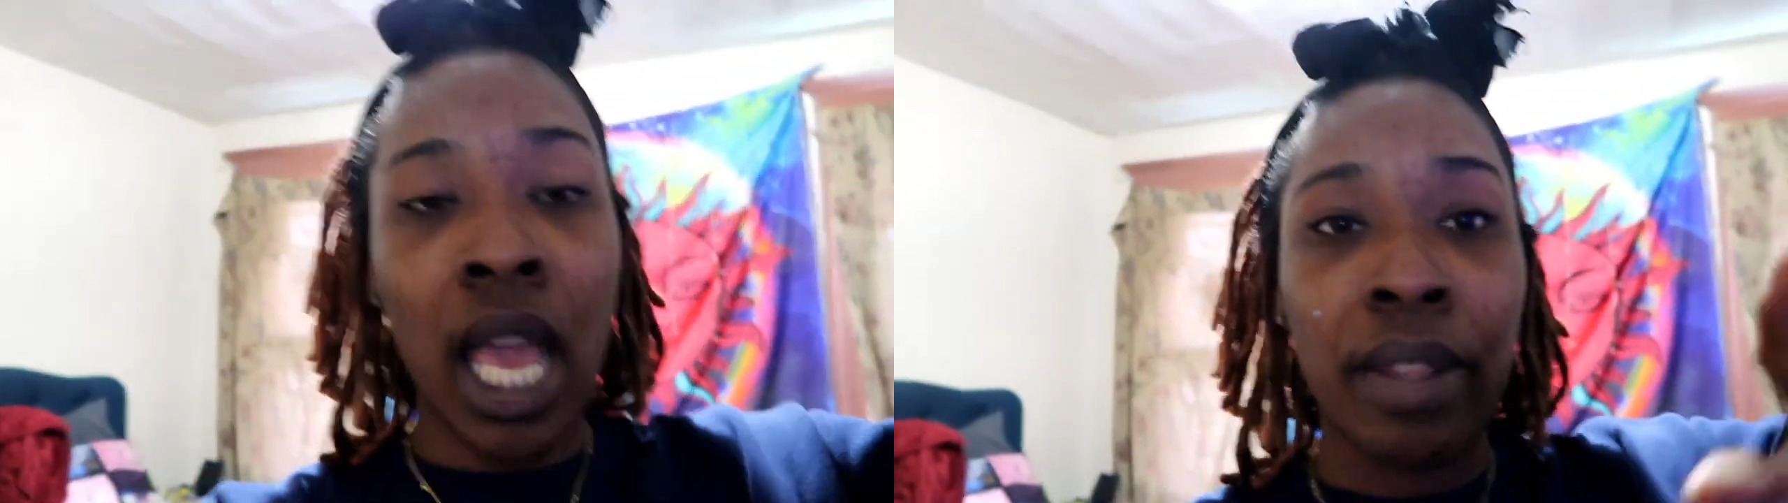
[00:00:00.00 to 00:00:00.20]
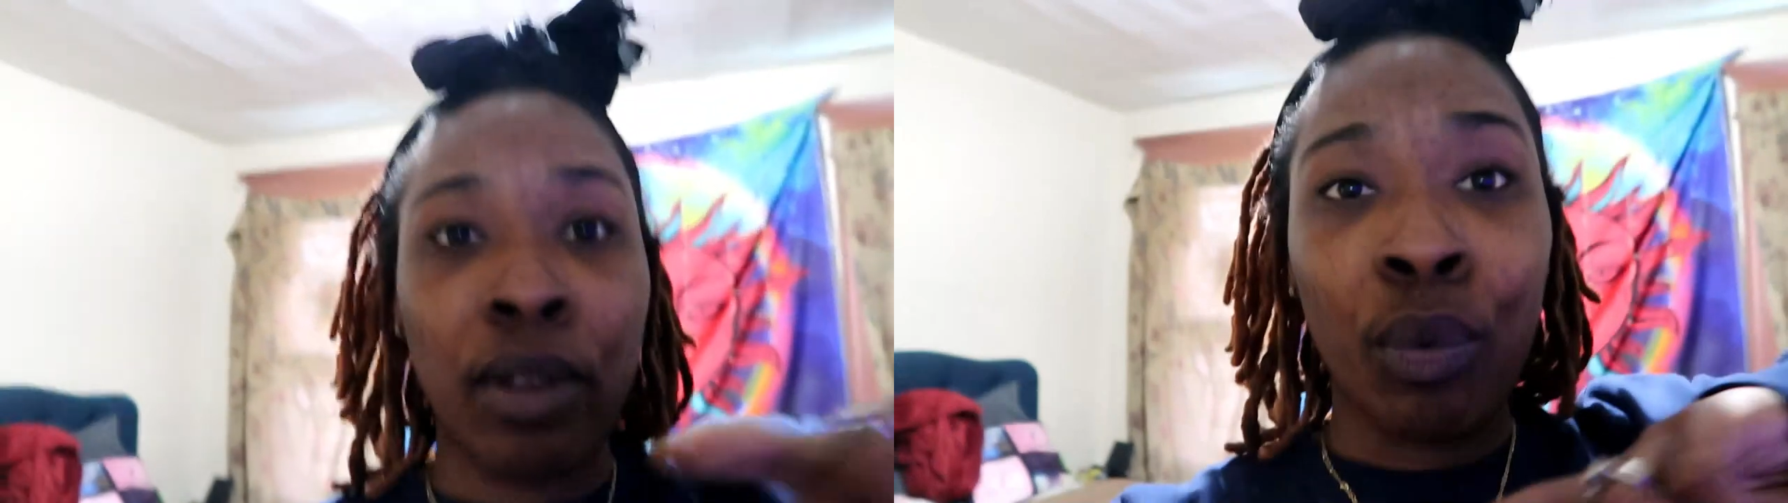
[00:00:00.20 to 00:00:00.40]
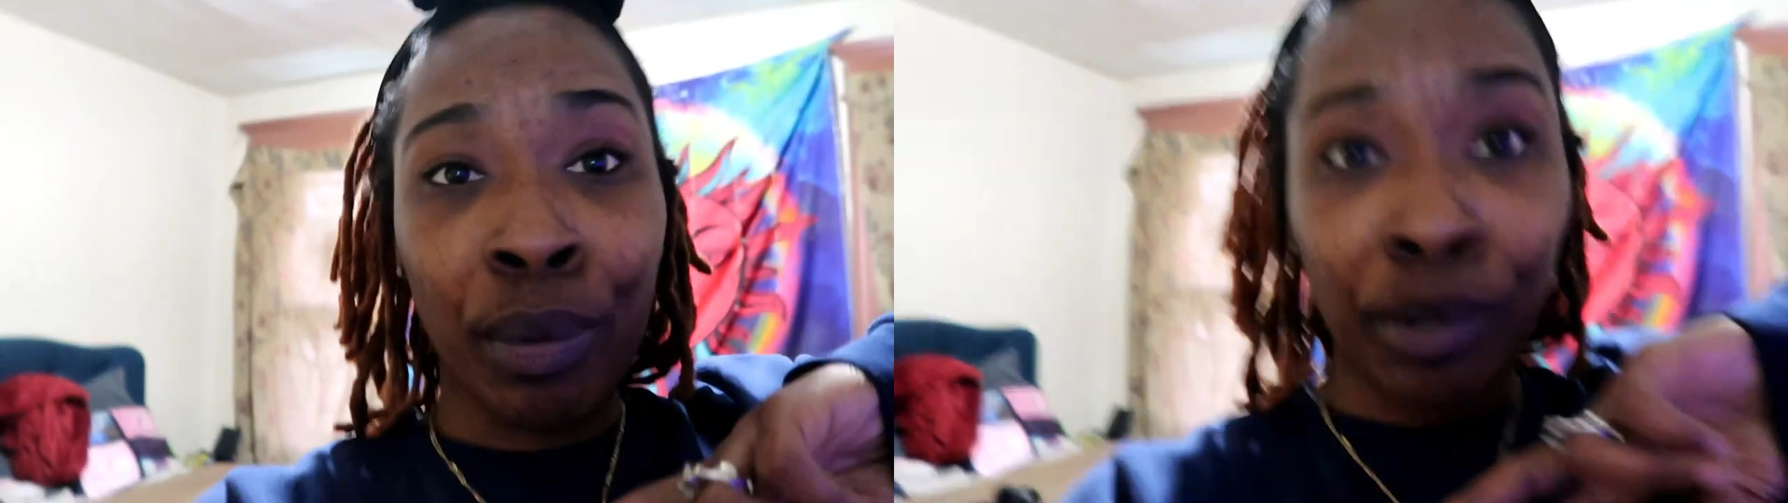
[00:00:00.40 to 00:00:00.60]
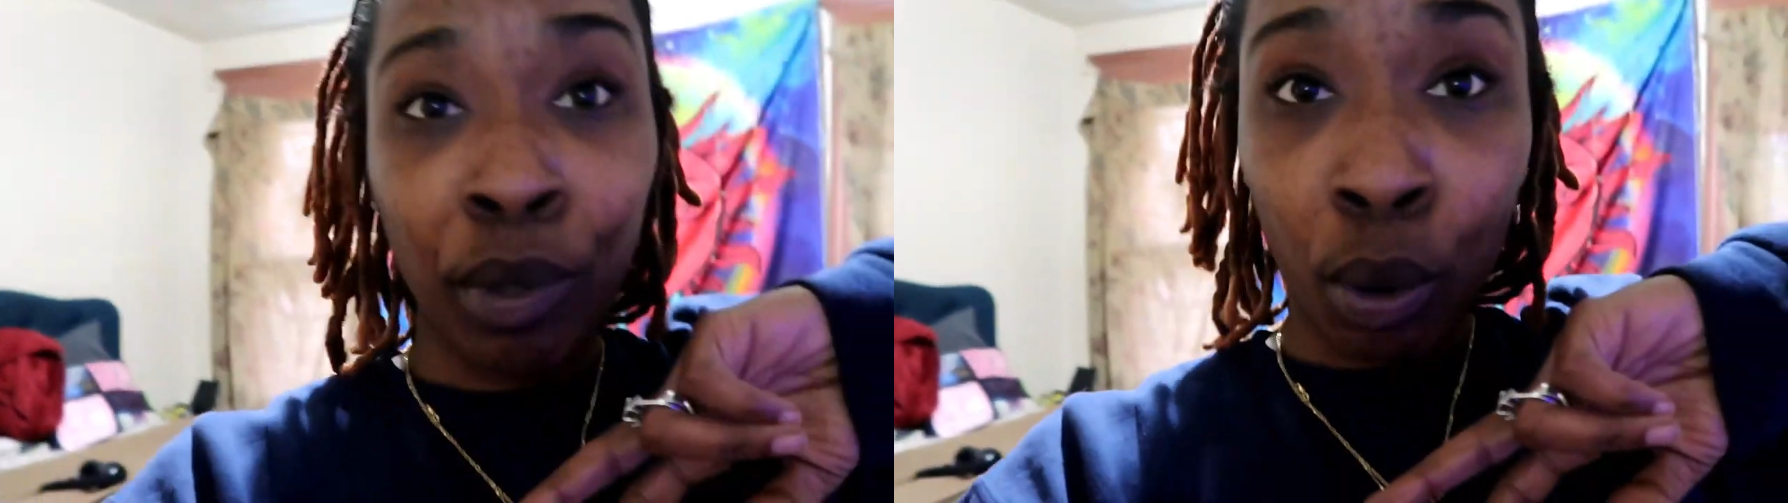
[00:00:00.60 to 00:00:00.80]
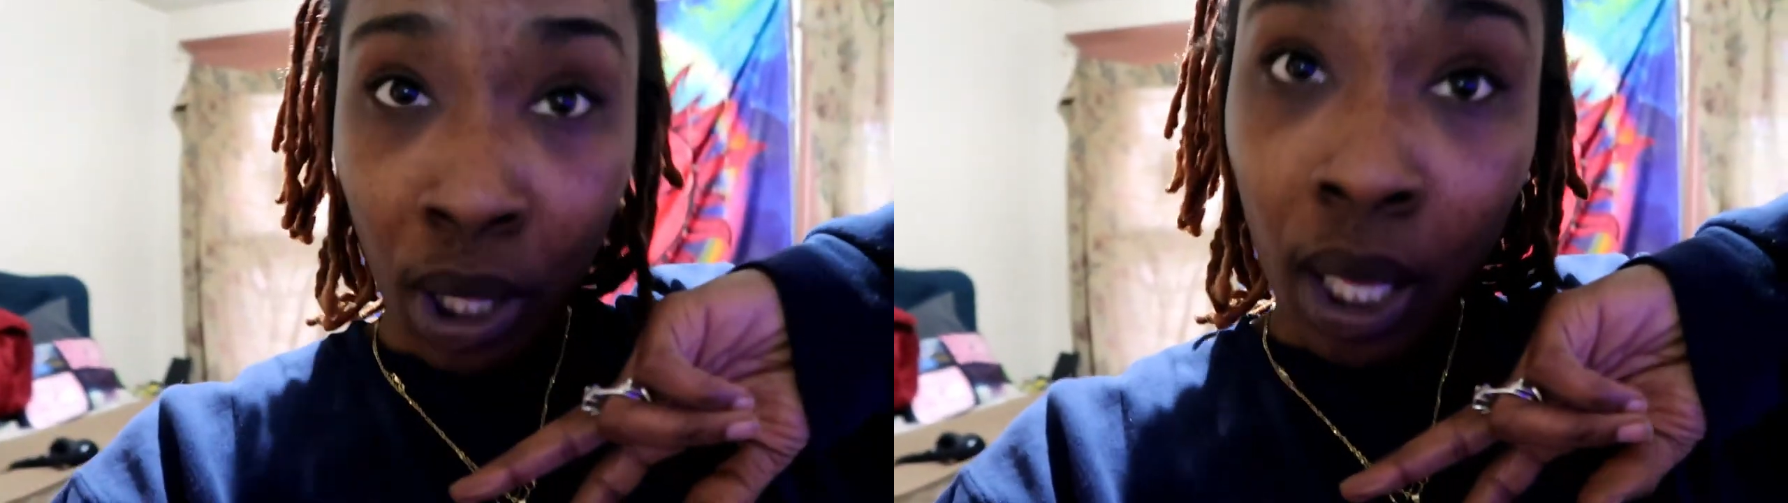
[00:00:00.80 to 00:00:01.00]
And then when we
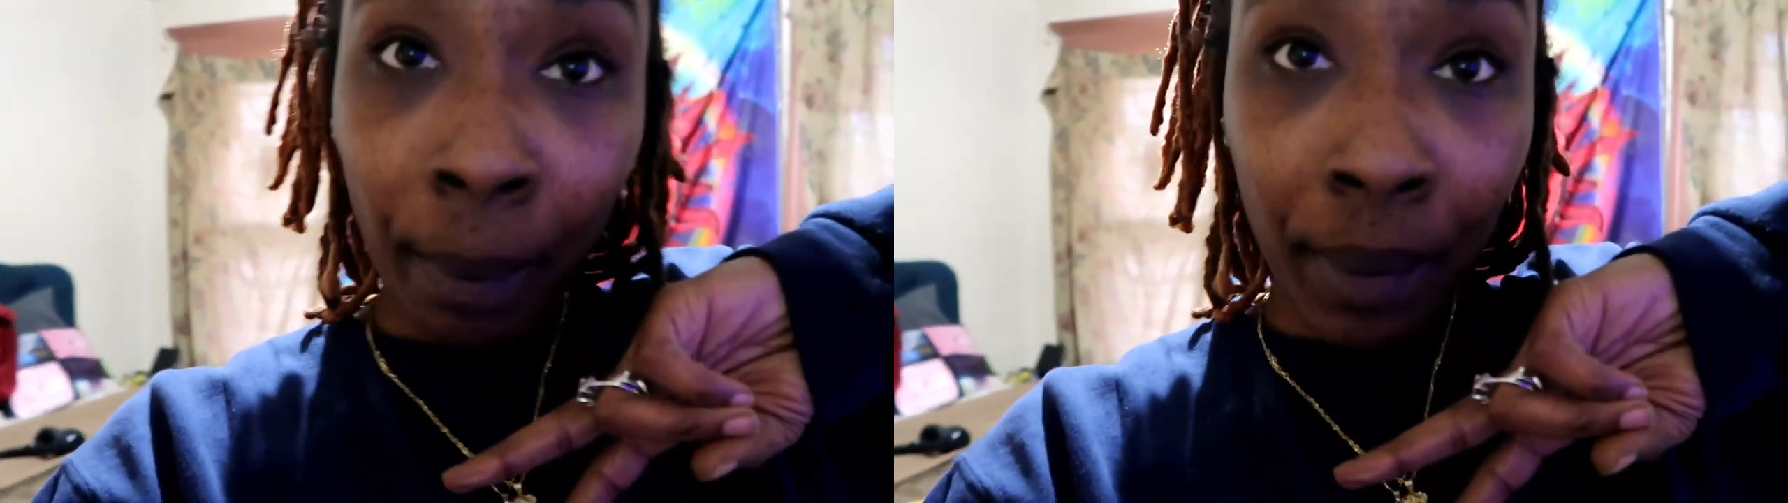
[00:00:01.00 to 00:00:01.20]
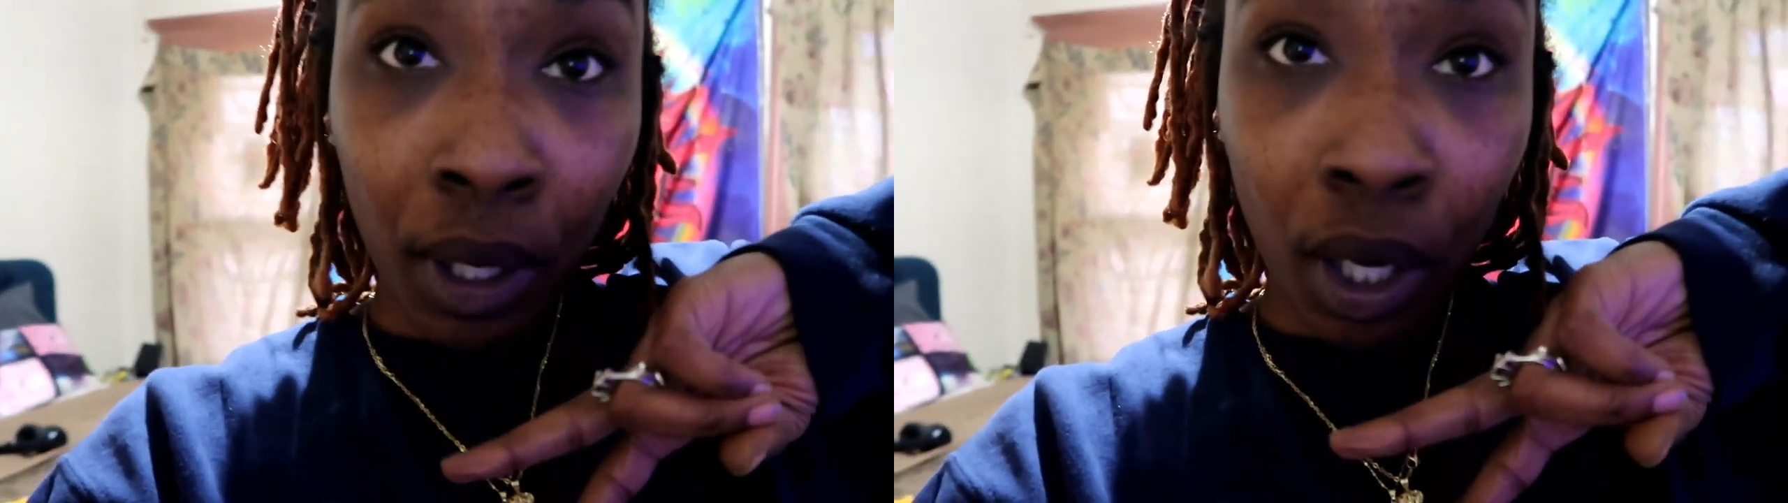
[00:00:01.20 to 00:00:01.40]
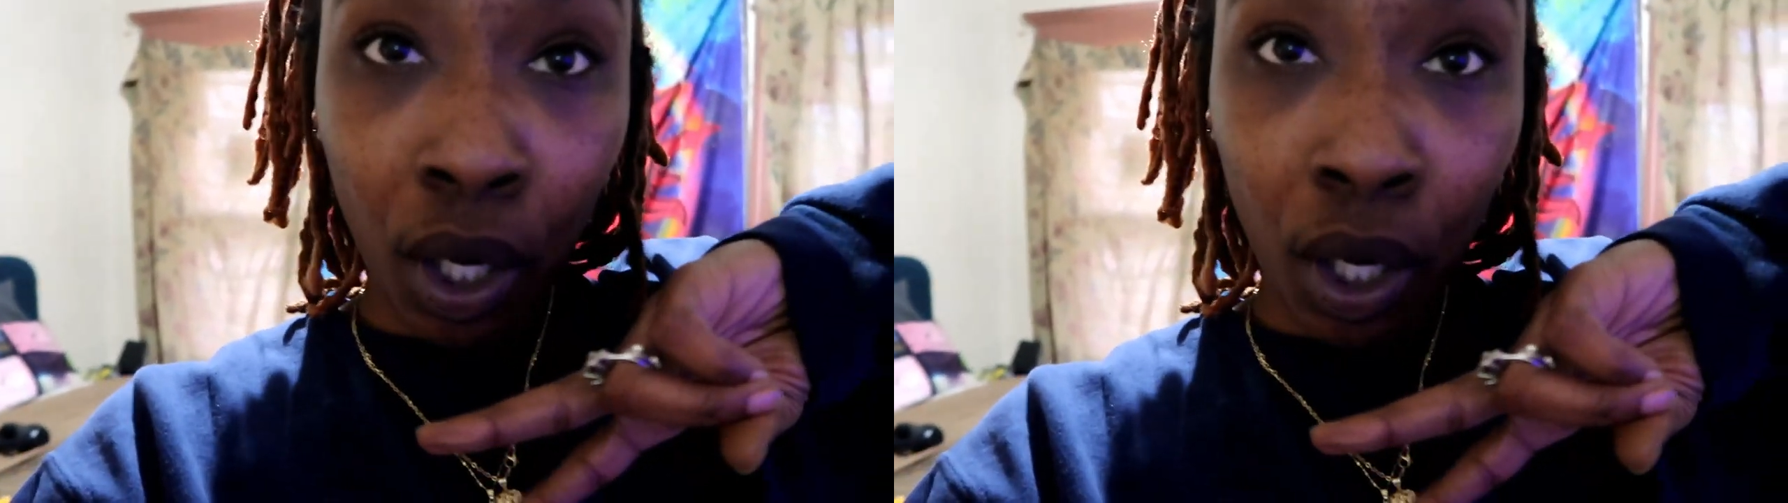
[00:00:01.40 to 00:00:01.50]
roll up,